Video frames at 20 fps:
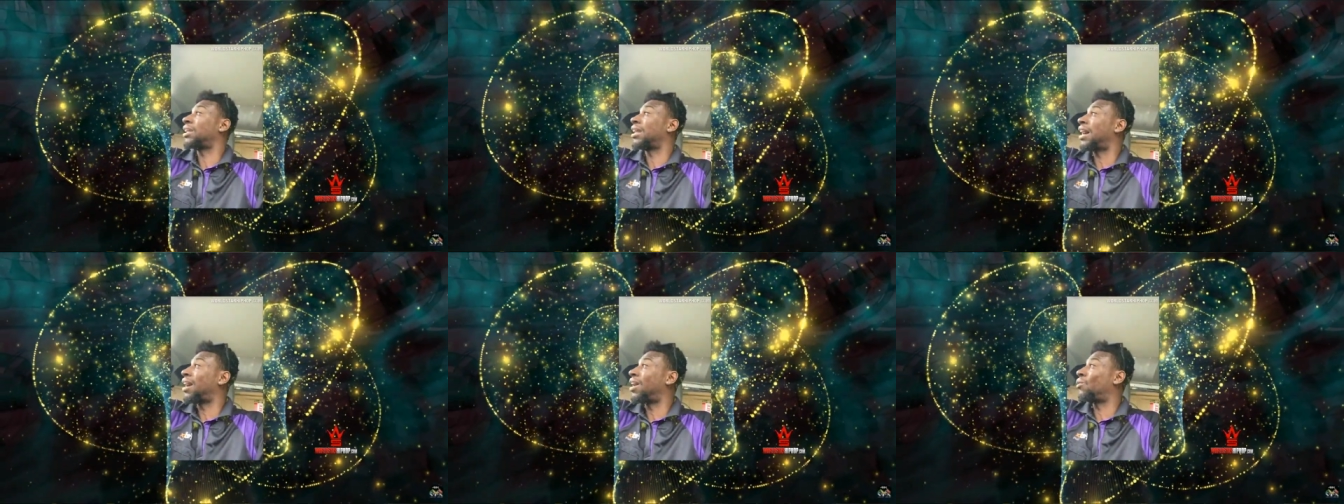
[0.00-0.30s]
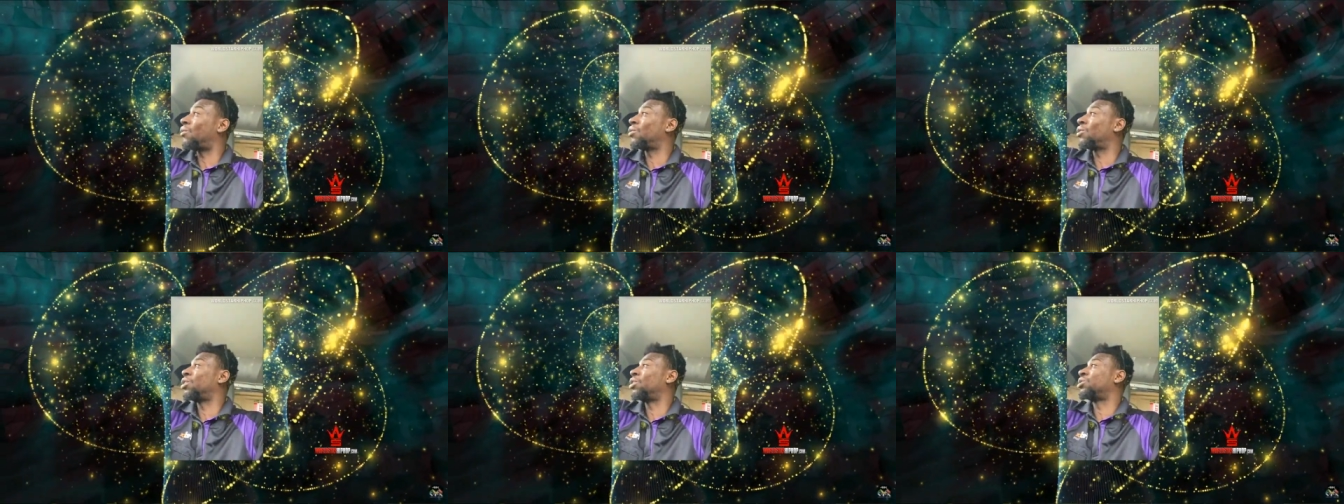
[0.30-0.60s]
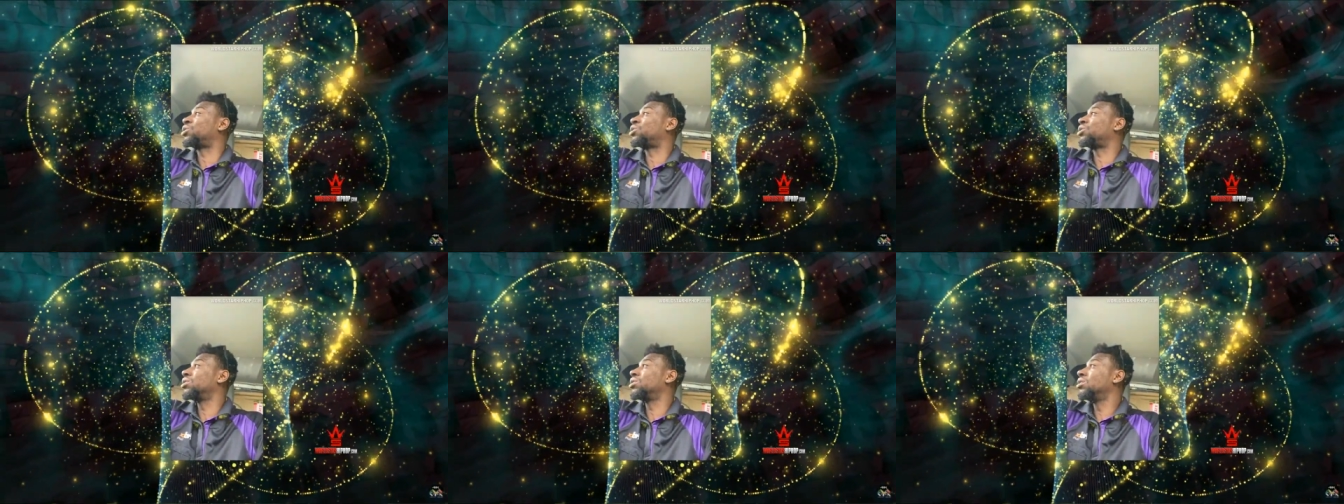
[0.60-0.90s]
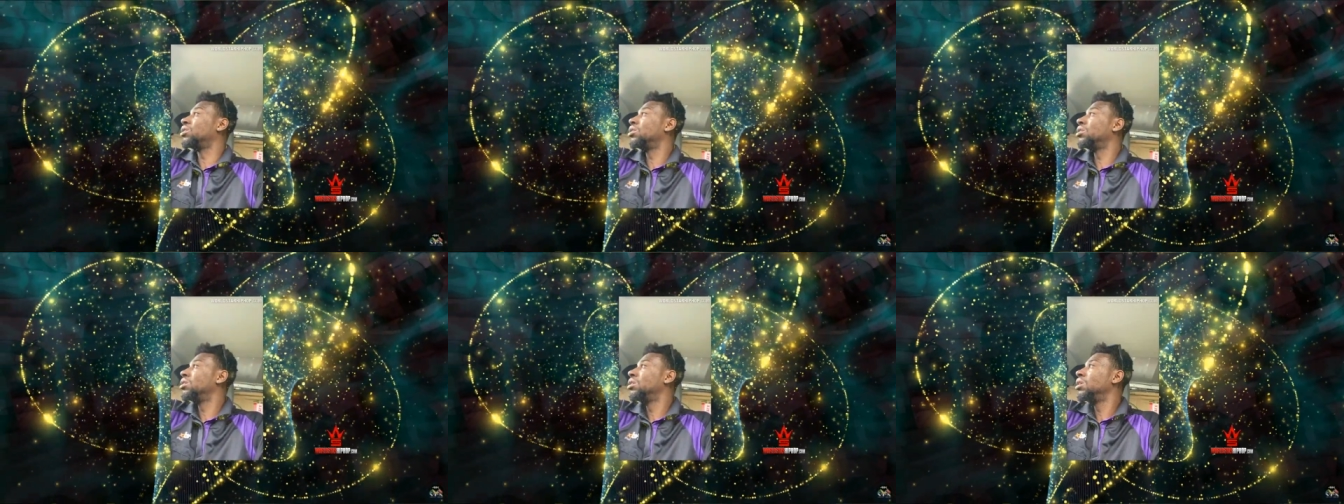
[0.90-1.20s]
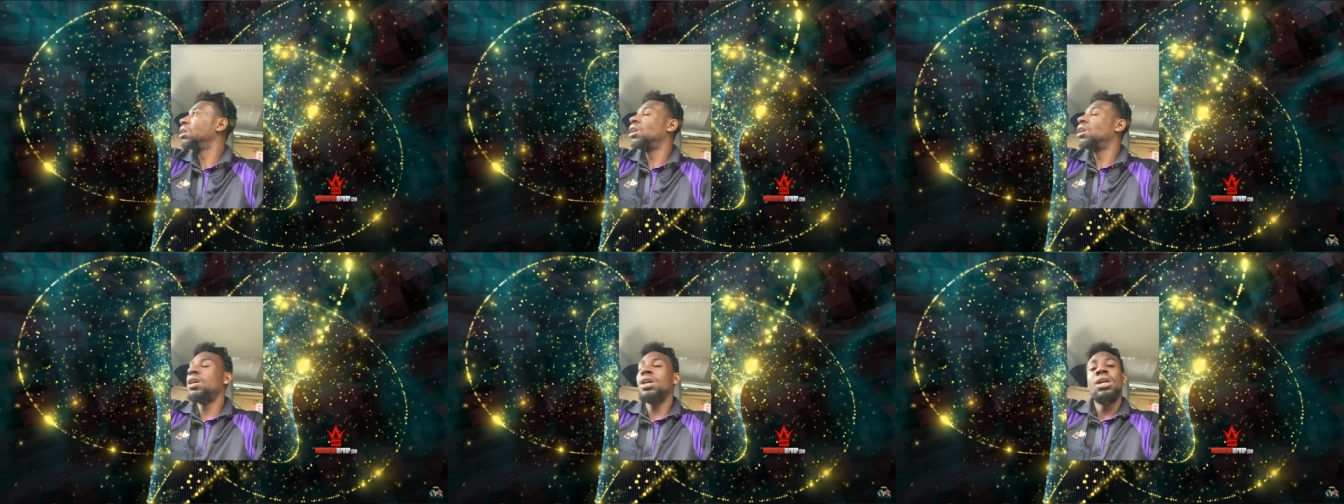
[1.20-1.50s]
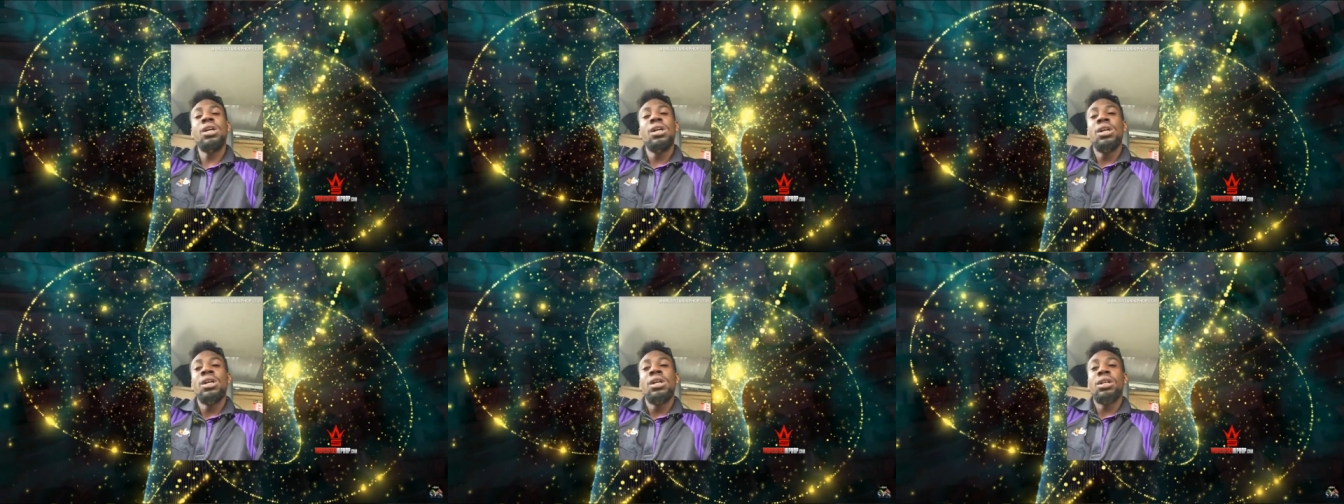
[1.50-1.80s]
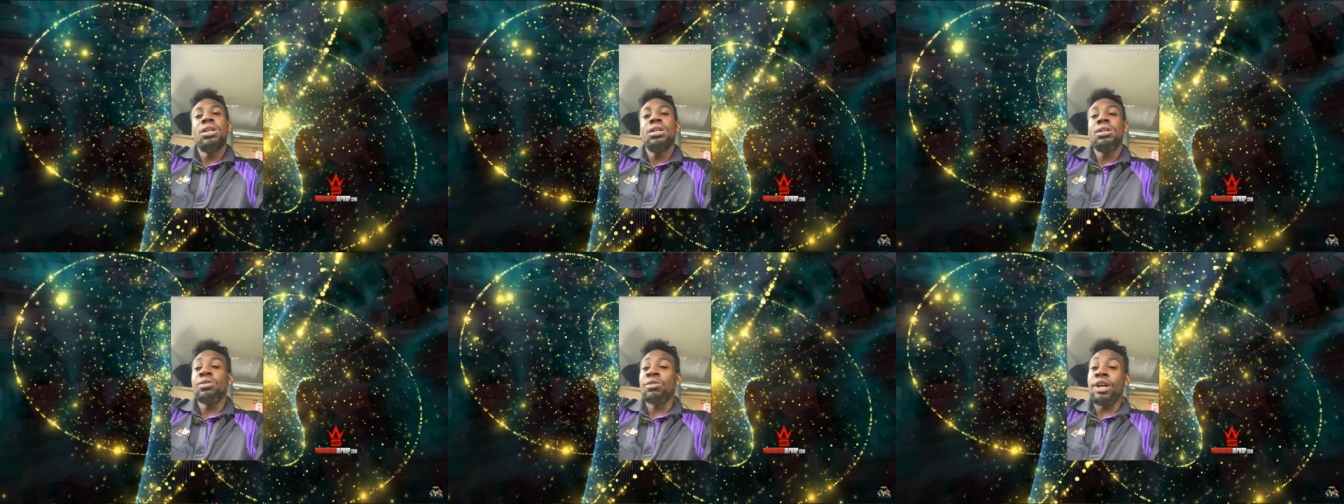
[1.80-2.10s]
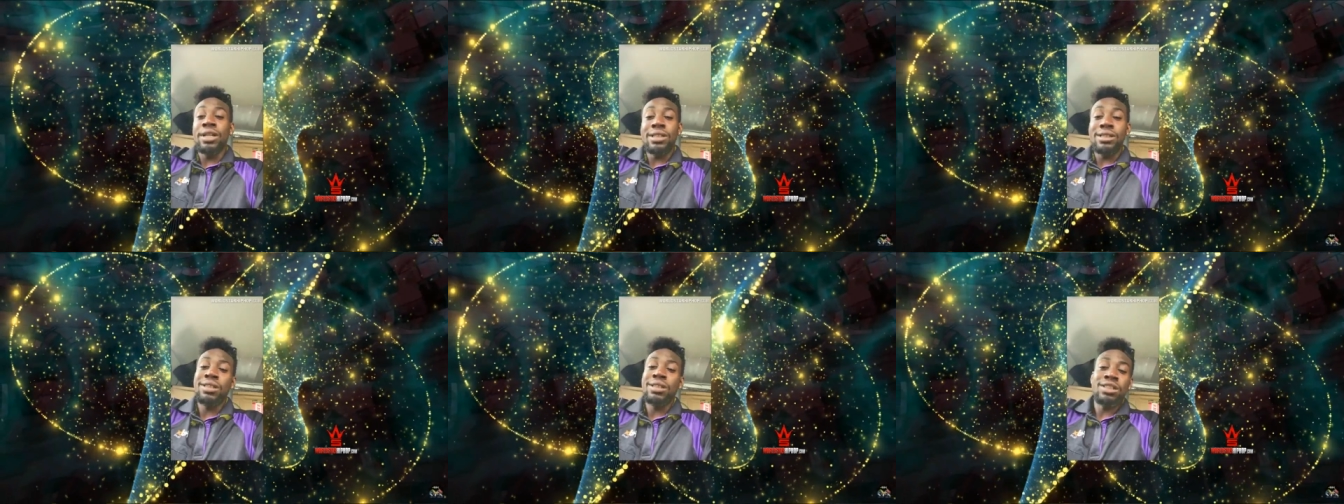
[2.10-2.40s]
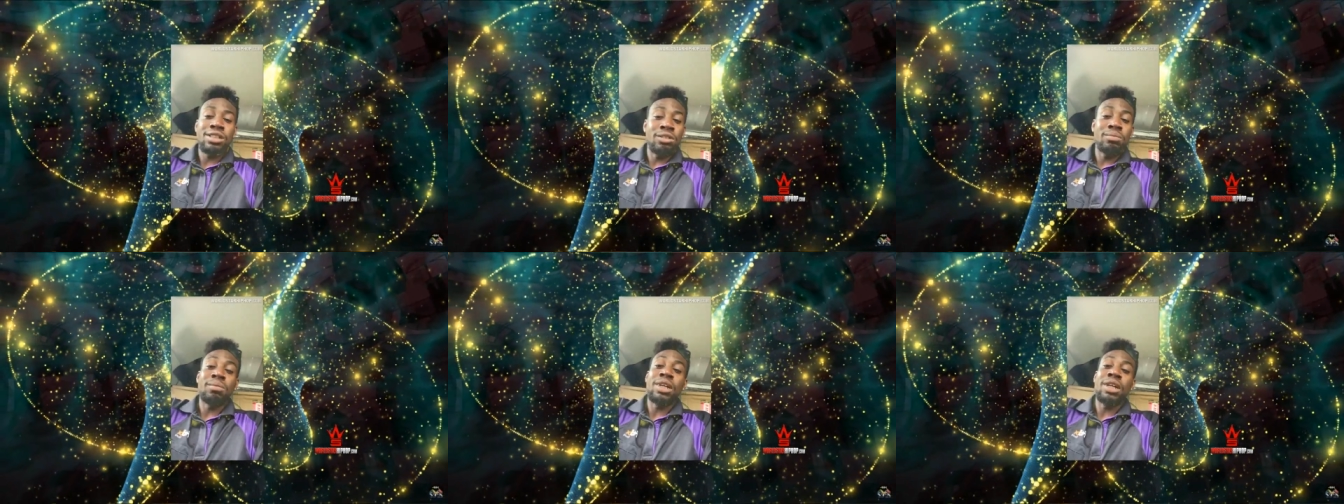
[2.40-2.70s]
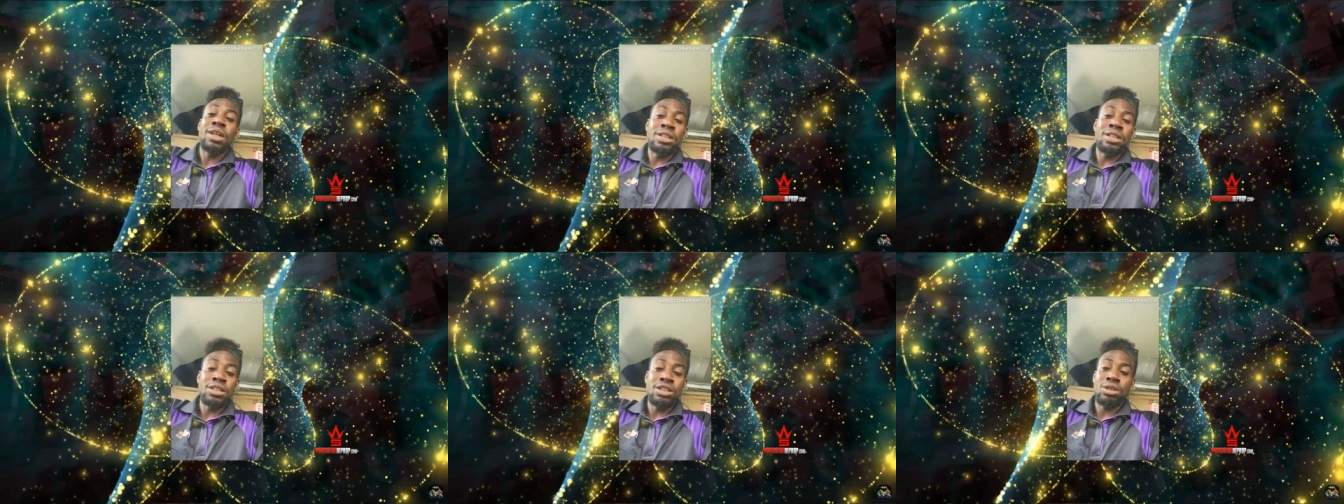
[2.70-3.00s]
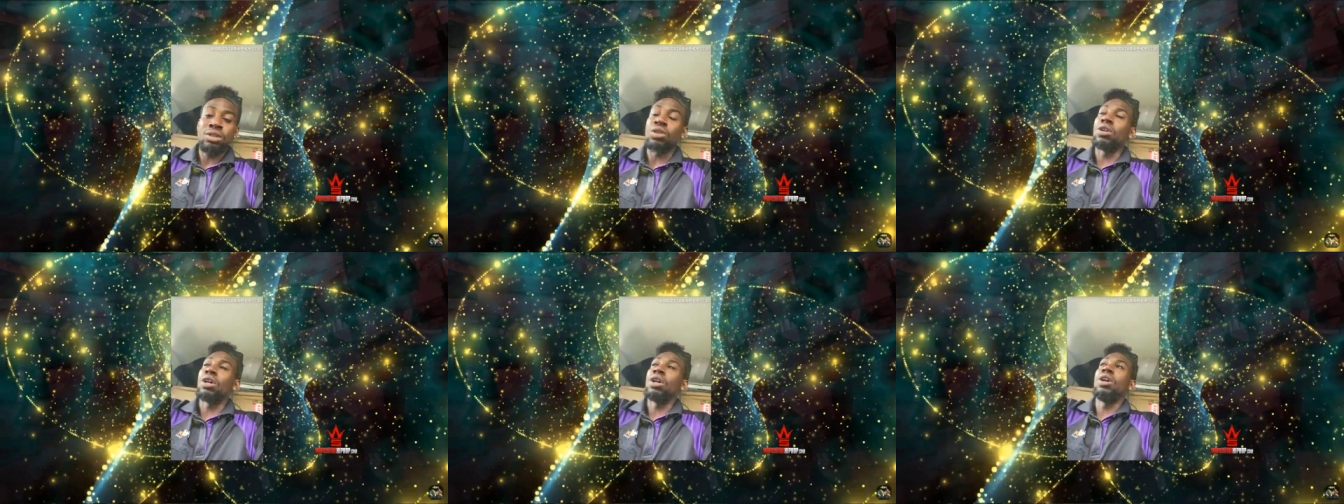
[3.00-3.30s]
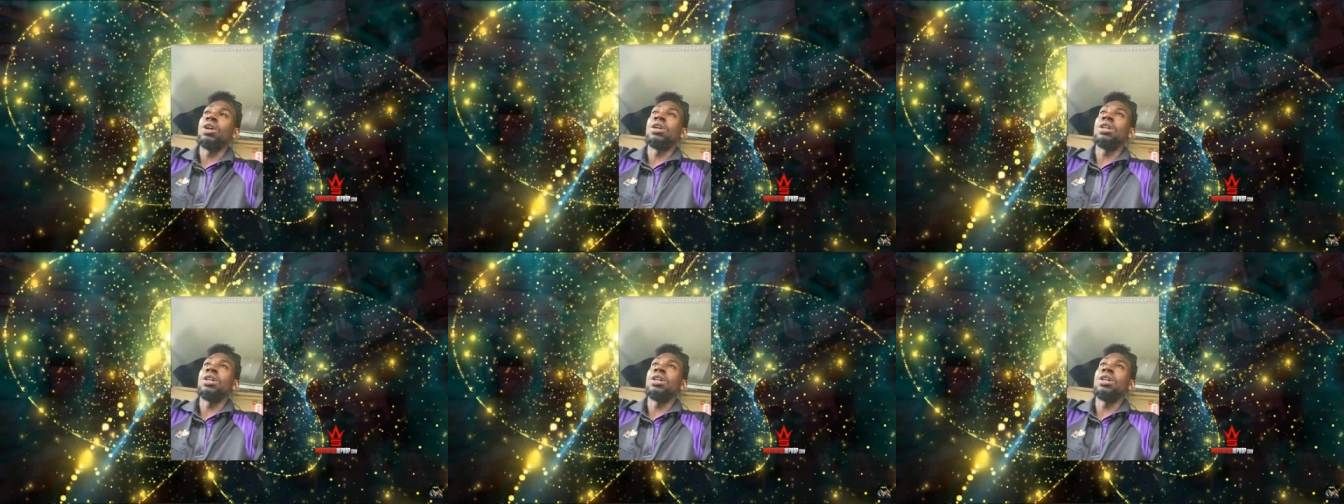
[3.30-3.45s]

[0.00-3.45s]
Um, it's been a lot of craziness going on.